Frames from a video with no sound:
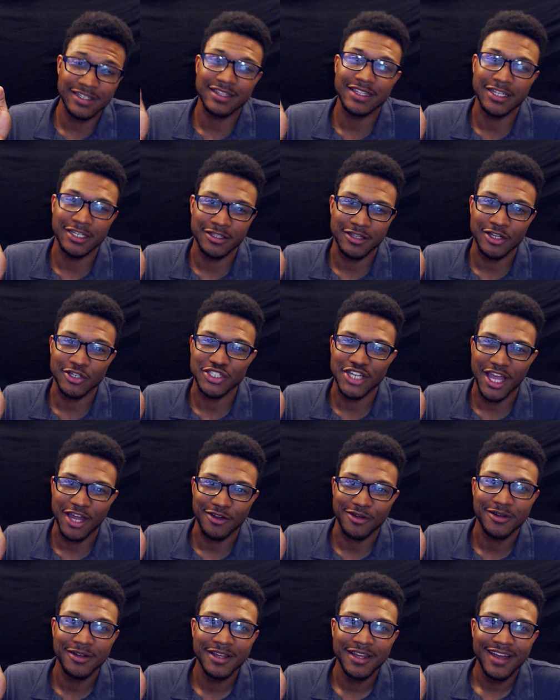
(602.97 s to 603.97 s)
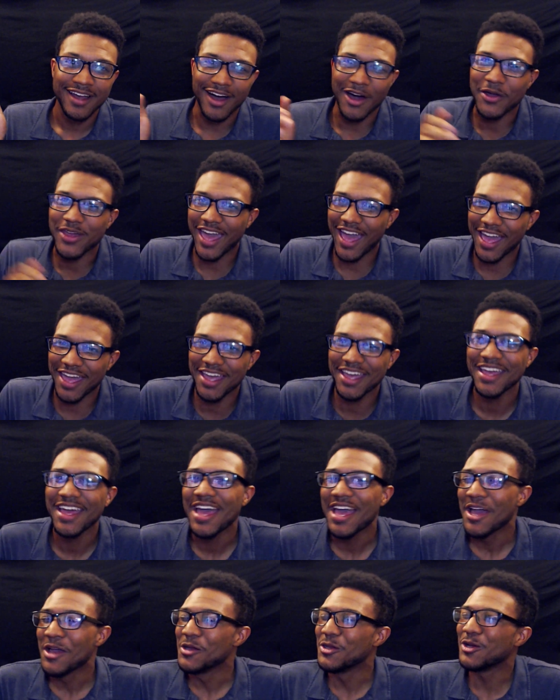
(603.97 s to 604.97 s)
deleted their channel. Okay,
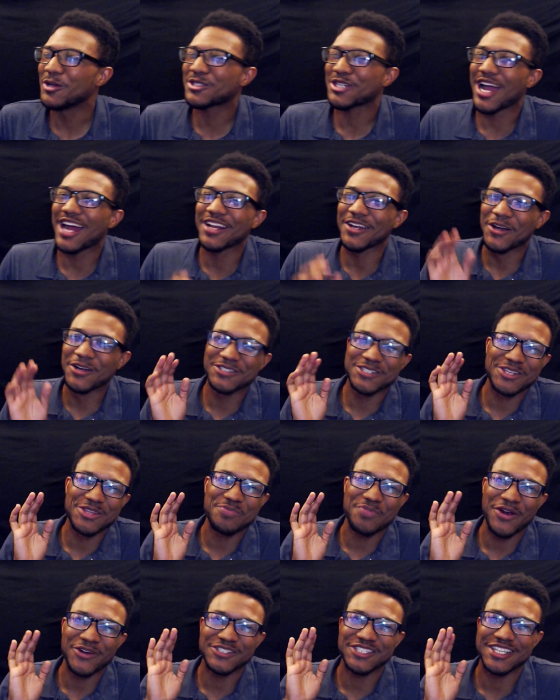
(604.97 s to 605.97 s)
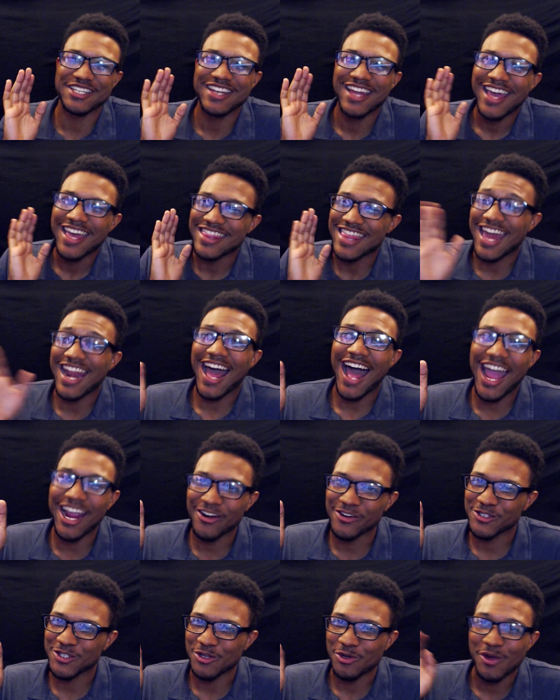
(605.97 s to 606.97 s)
you try to go to the person that
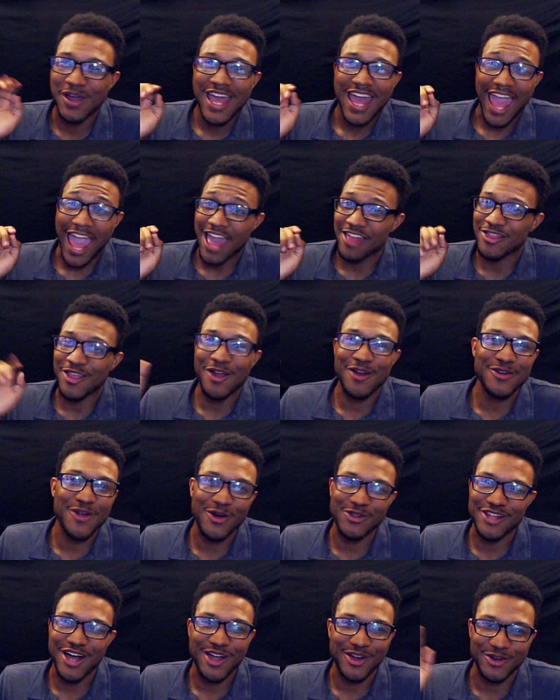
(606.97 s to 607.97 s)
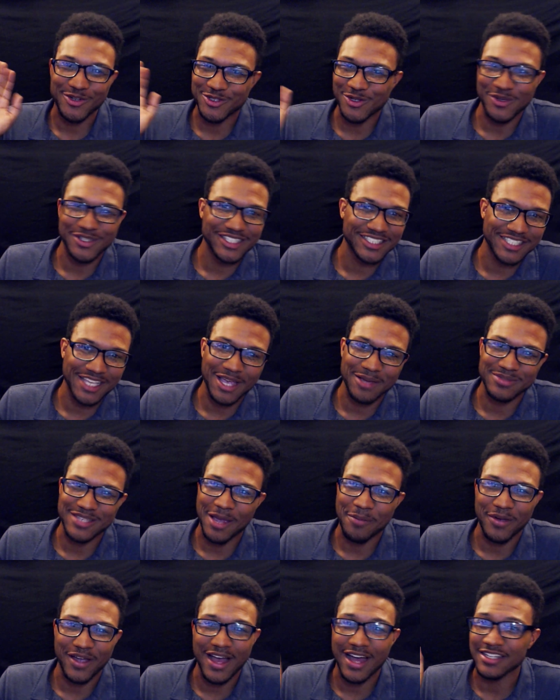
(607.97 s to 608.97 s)
hired you and they're no longer doing the same
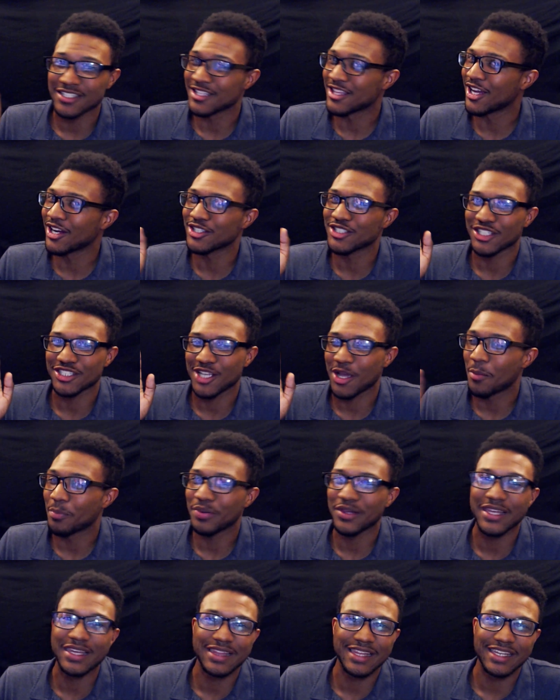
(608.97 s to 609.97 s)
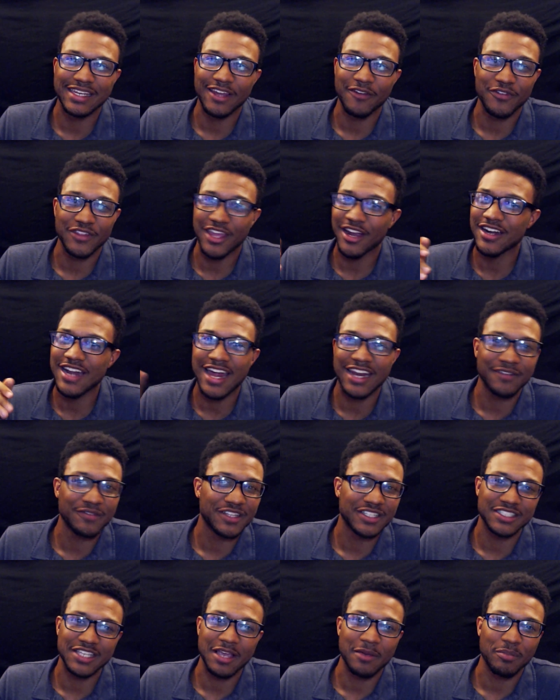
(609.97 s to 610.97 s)
type of content. They're just completely different. They're not
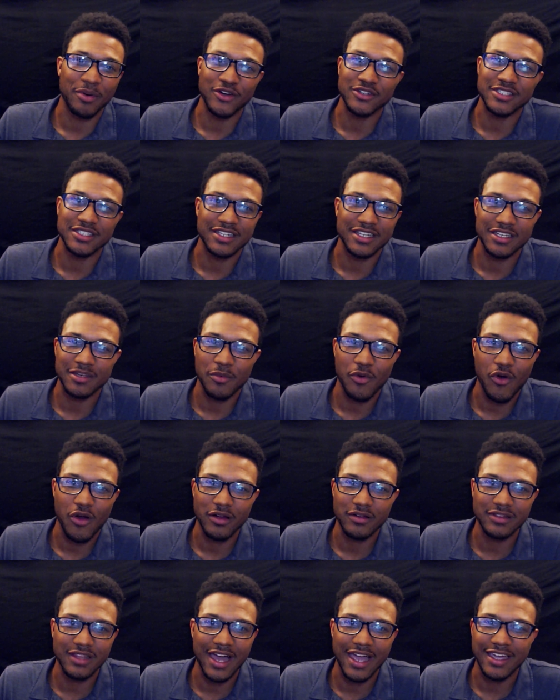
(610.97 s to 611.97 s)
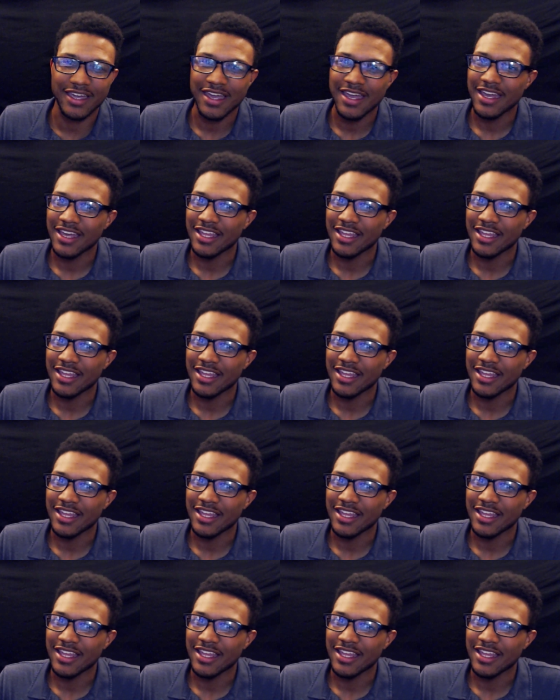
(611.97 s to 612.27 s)
even the same person anymore. Like,